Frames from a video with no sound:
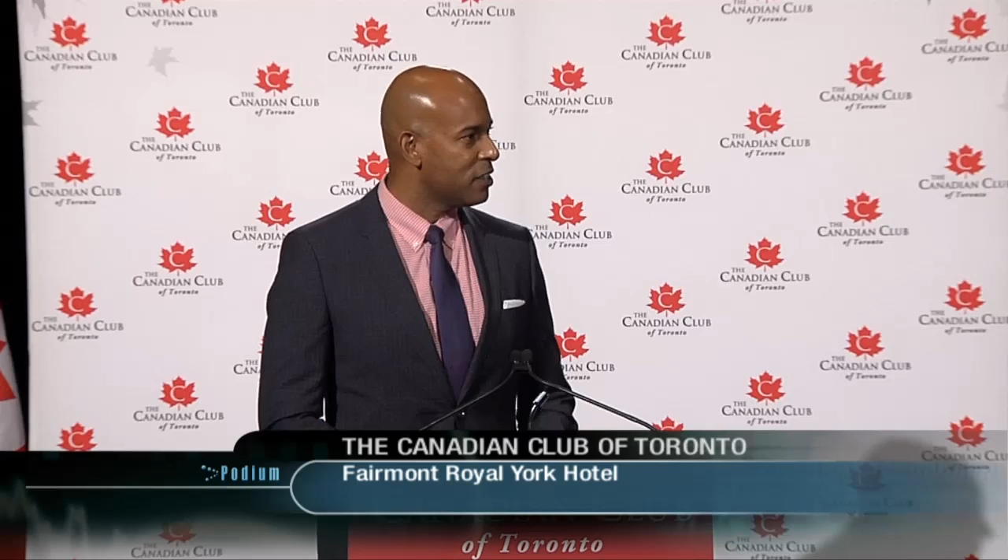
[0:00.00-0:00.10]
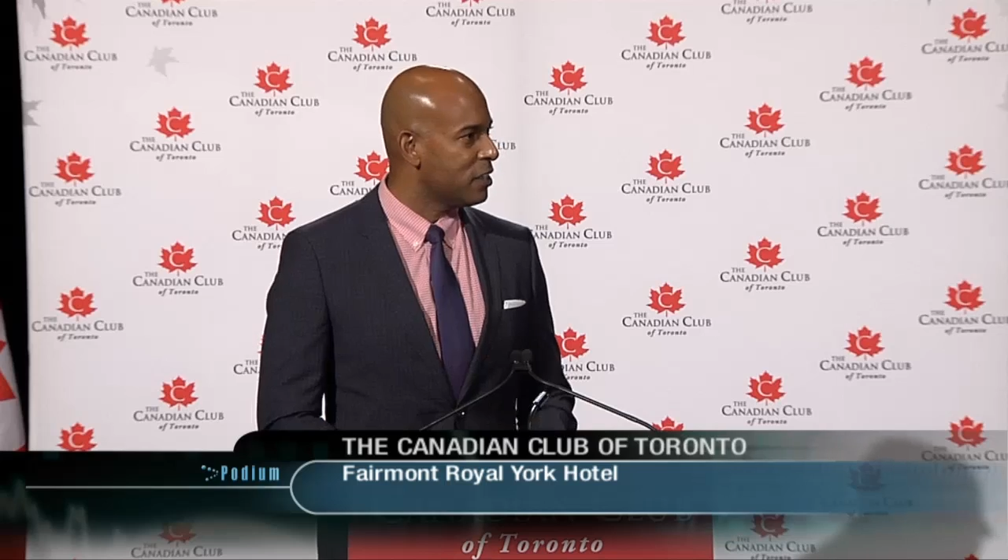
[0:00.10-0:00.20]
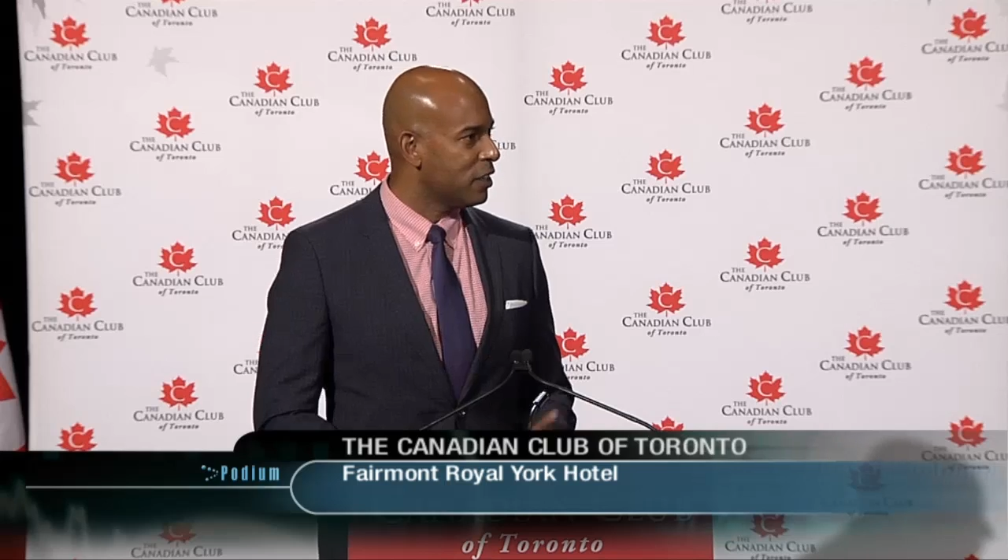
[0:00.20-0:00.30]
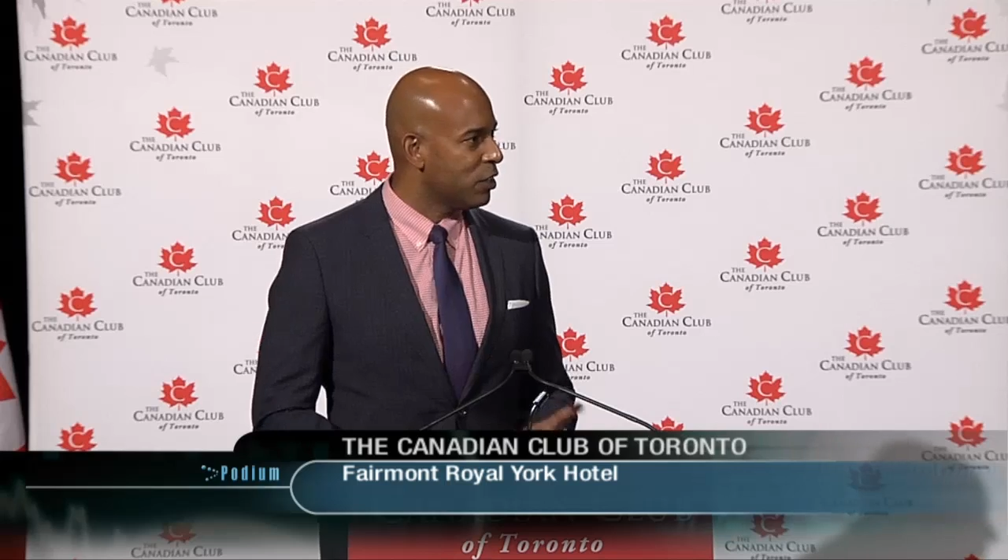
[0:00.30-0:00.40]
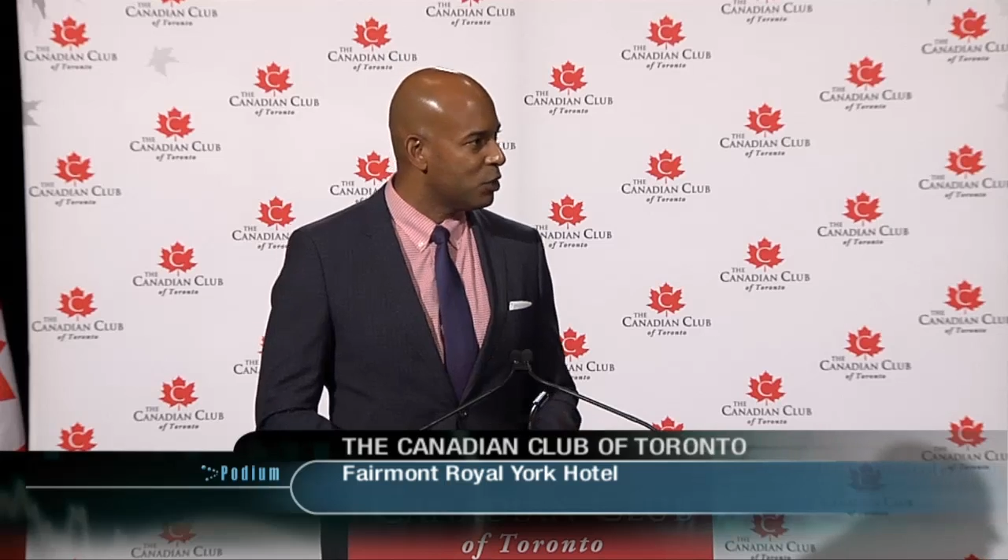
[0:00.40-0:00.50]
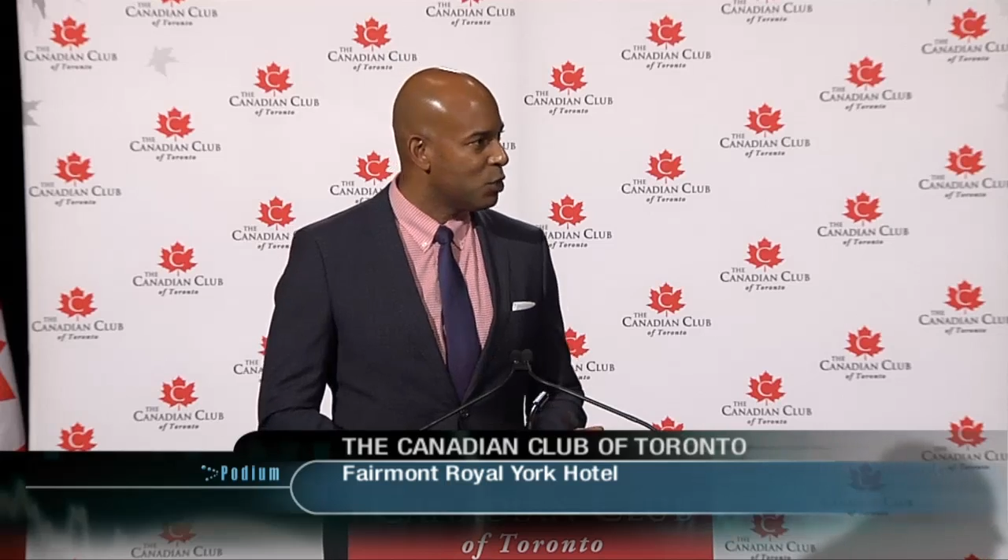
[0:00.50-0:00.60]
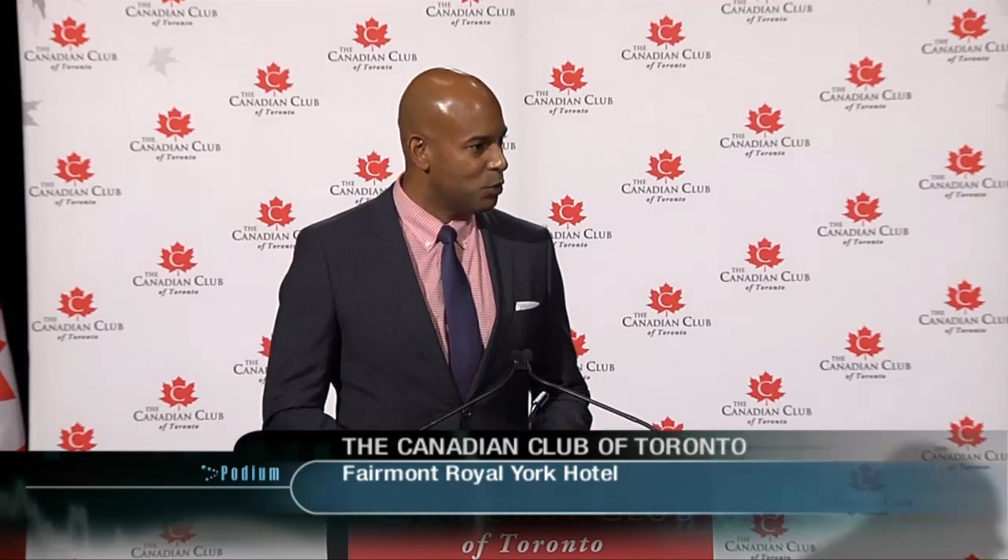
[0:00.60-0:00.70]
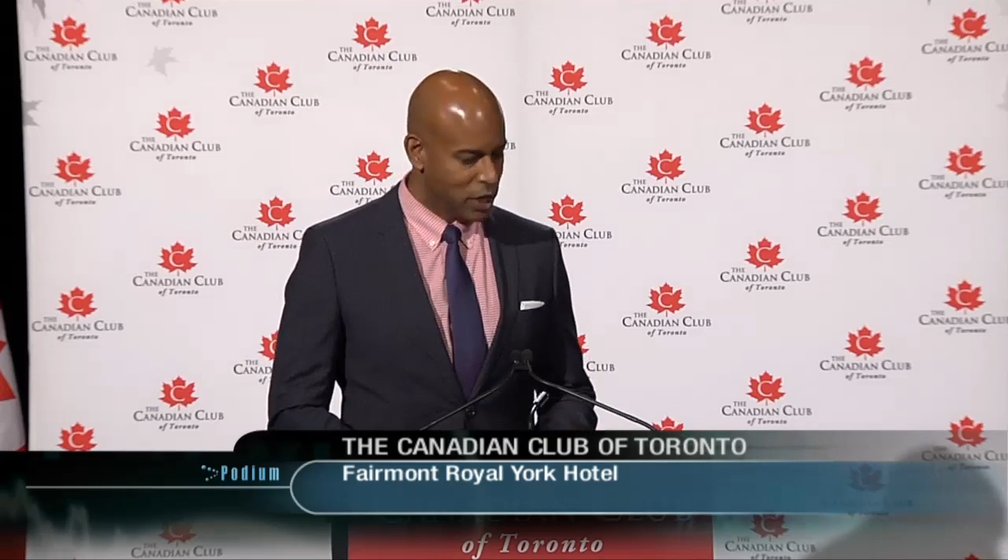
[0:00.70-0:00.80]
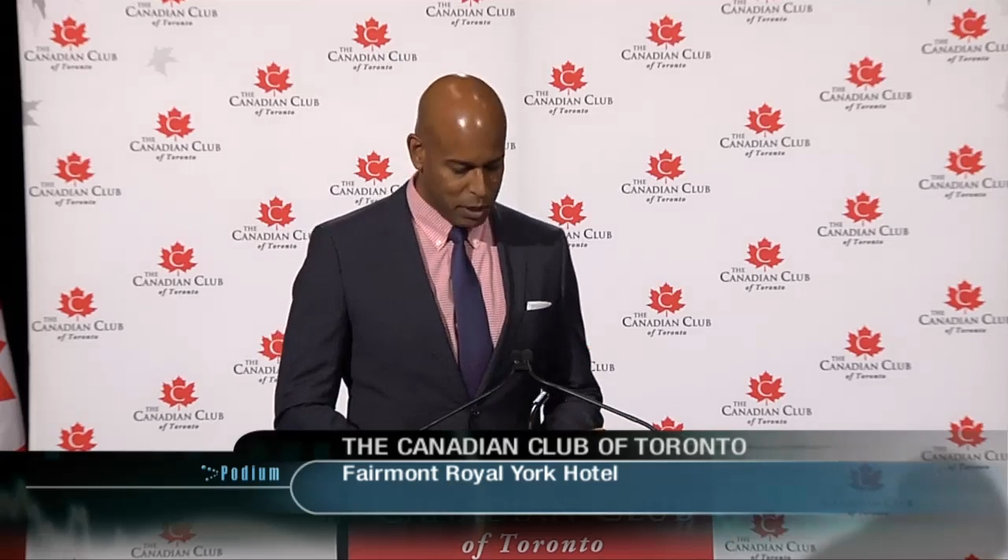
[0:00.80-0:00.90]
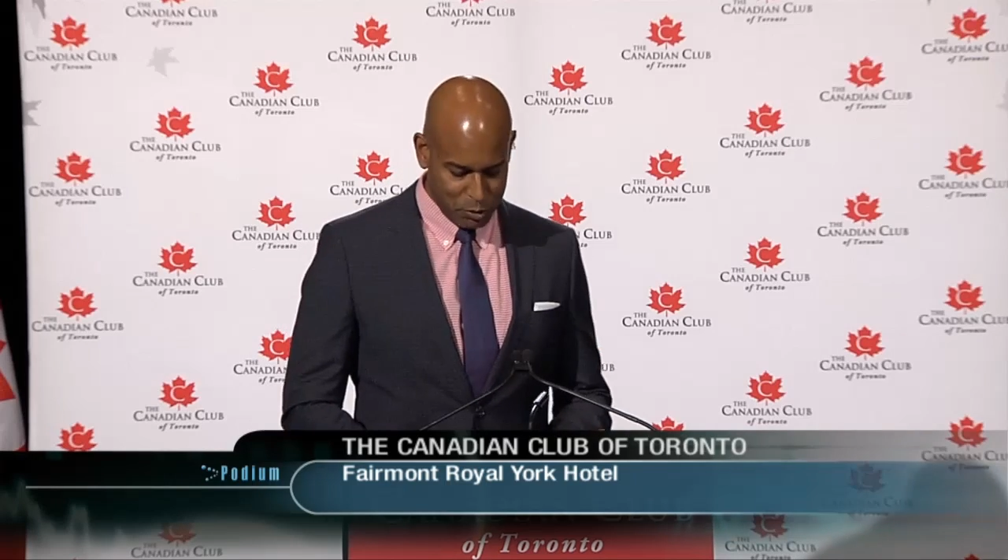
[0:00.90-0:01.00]
that there are two
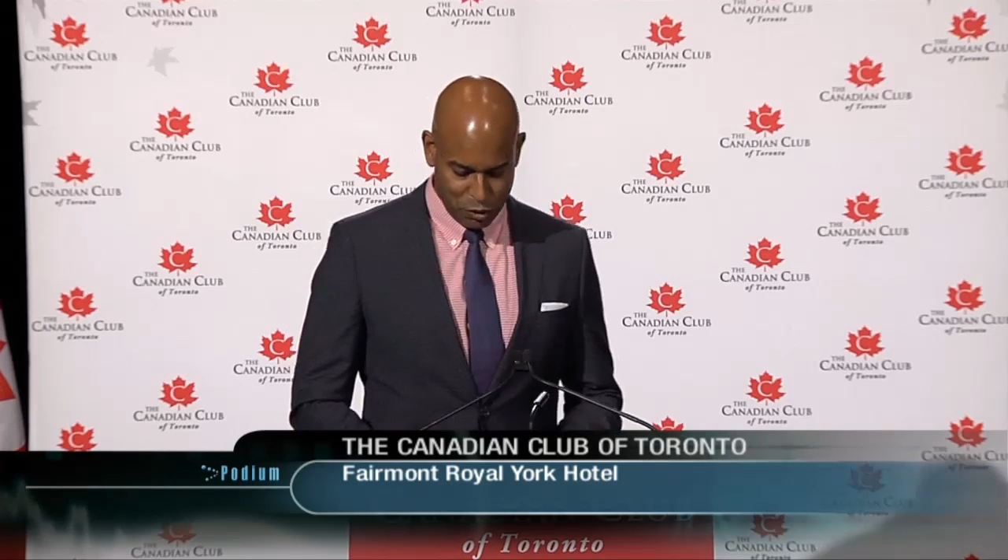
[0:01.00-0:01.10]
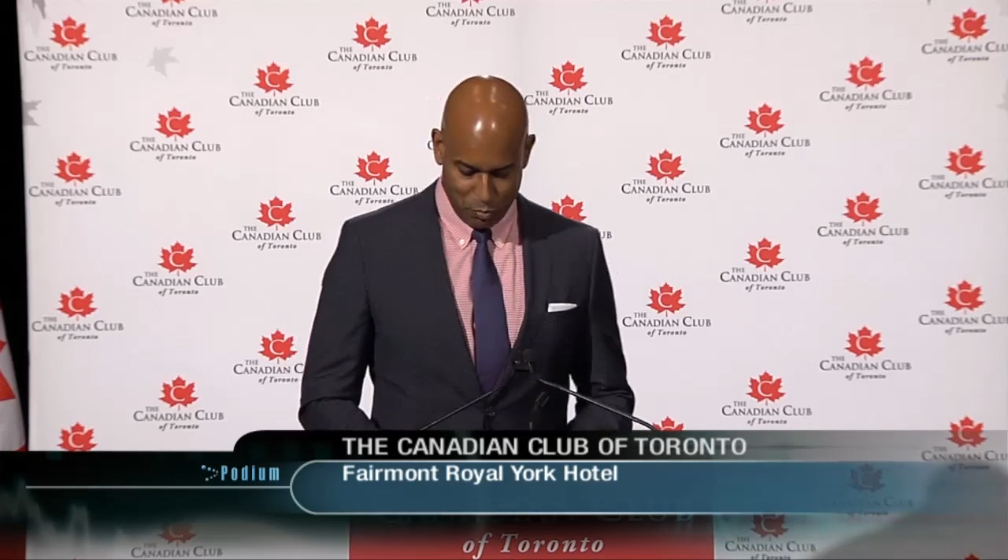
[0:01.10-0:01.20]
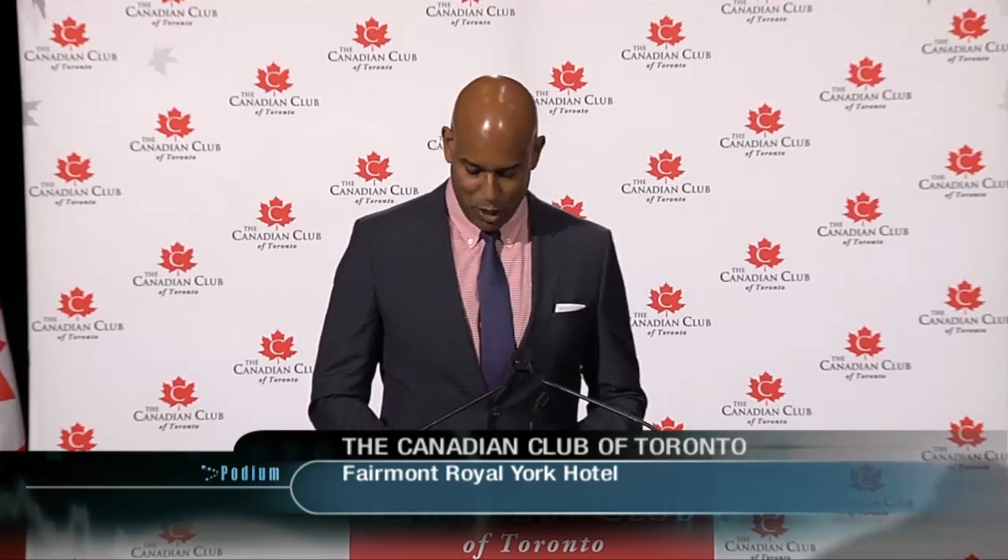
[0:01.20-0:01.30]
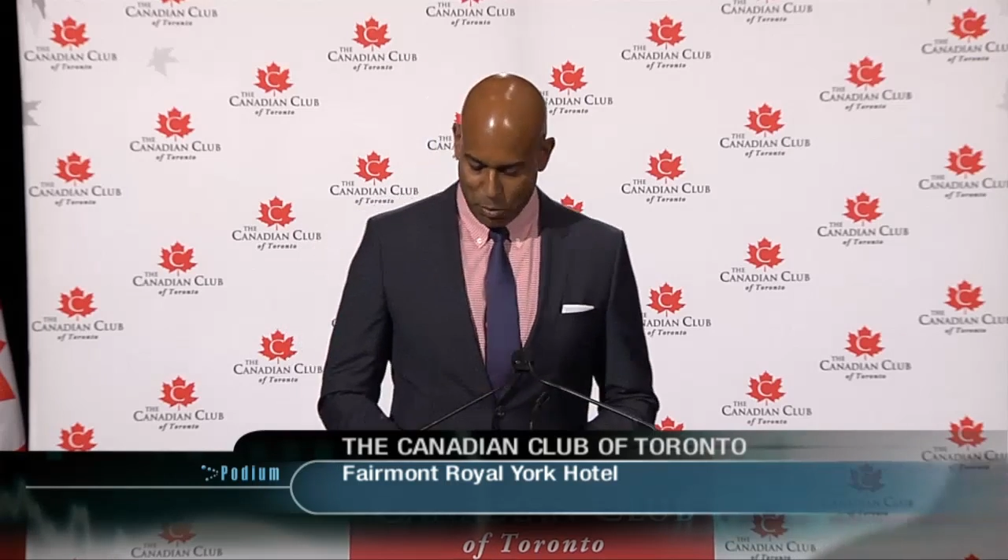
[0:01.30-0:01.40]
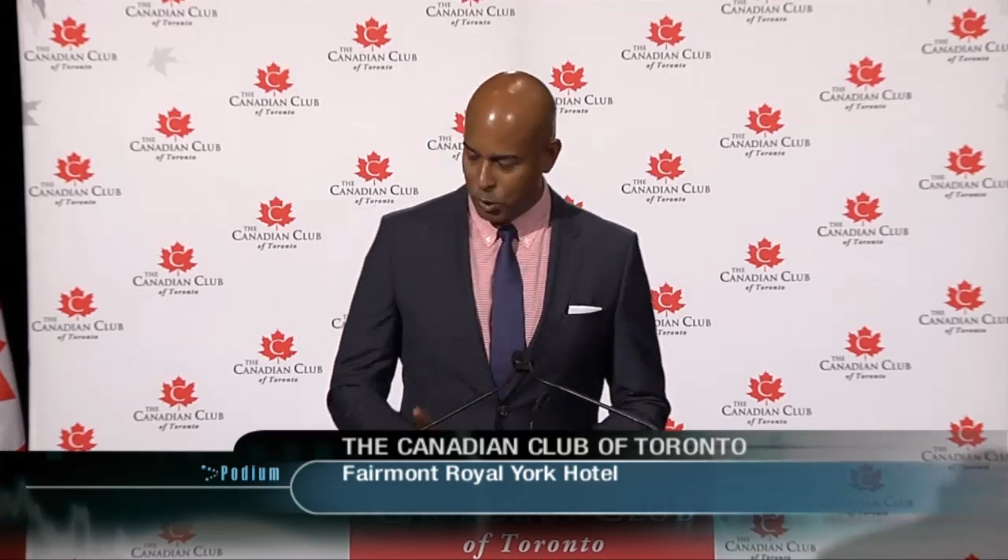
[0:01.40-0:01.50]
types of people: